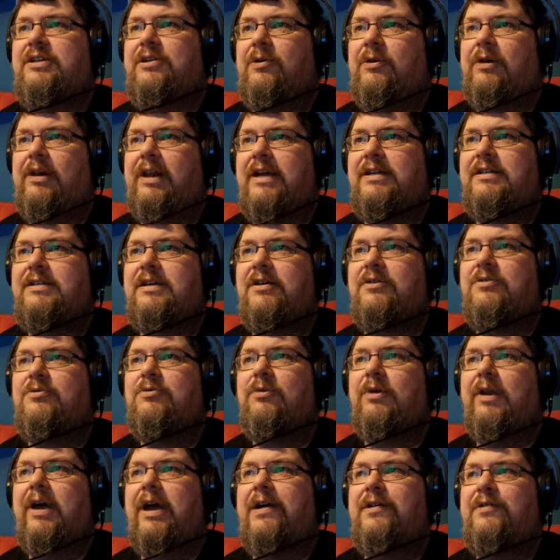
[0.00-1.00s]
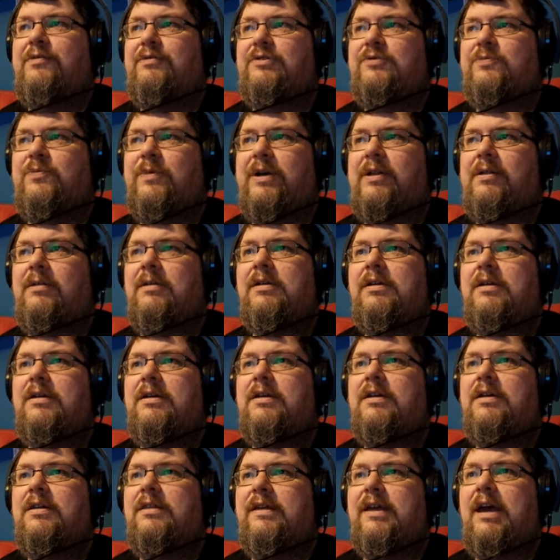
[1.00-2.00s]
in your late Uncle Lionel's will,
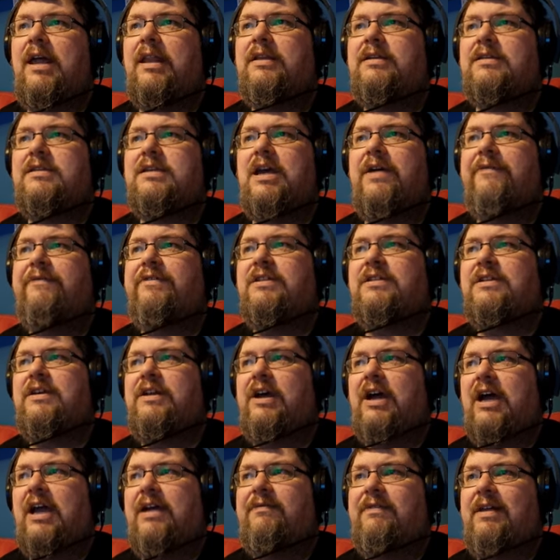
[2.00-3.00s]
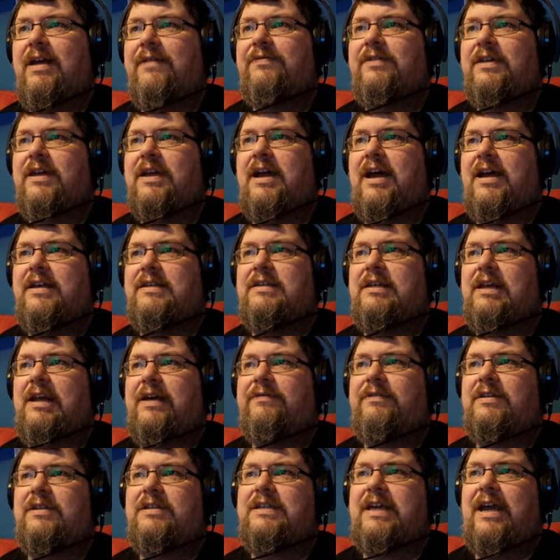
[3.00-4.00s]
the other servants and I have left the castle
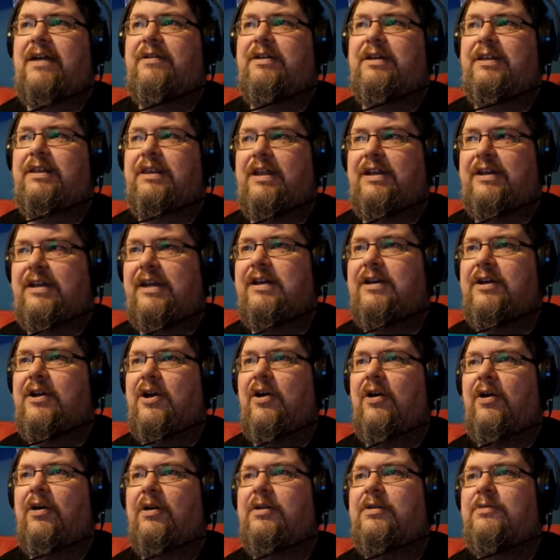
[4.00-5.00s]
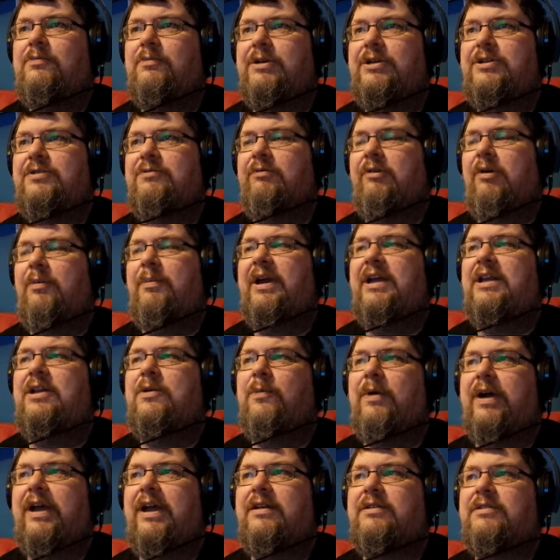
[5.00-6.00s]
after sounding the dinner gong. We shall remain
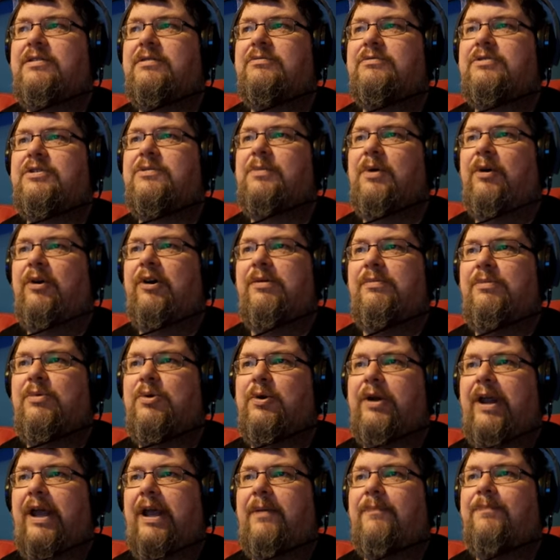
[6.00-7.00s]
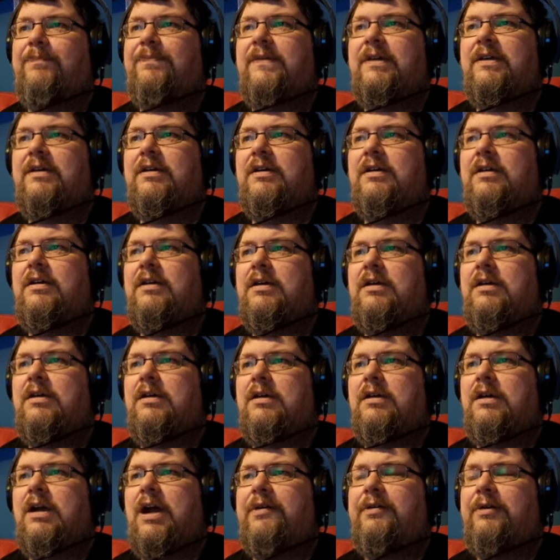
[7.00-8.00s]
away until tomorrow morning.
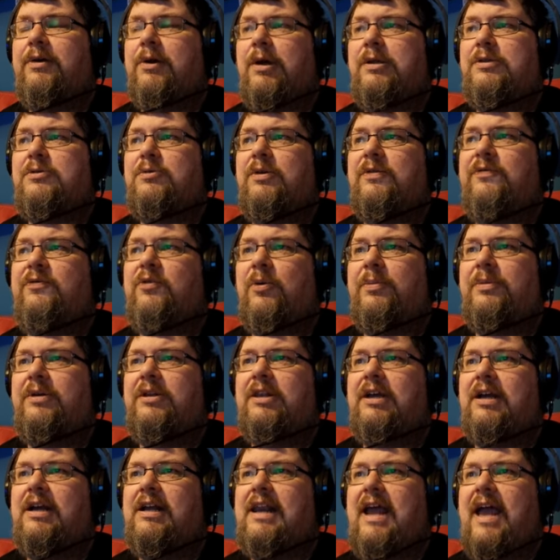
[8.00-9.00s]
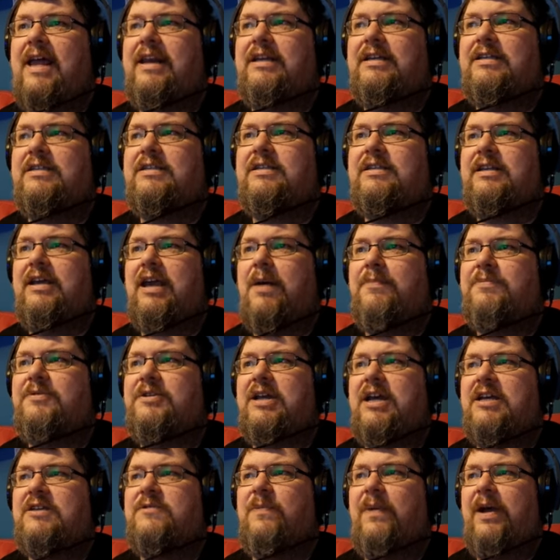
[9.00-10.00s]
I regret to inform you that Gladys, the
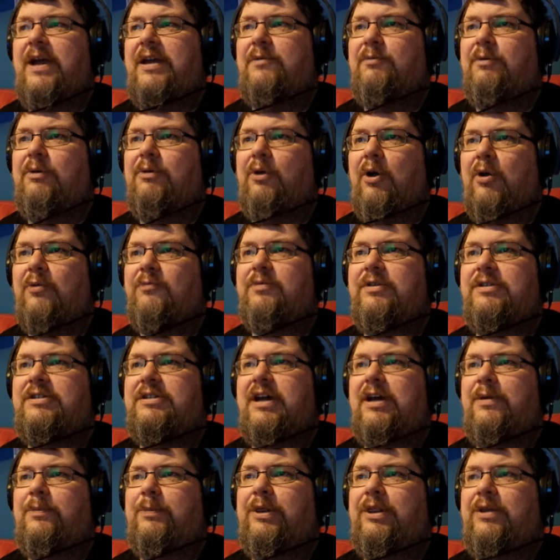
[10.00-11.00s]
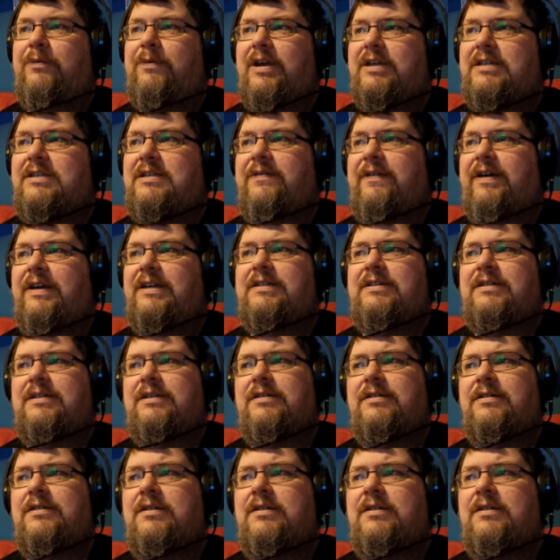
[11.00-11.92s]
upstairs maid, will not return with the rest of us.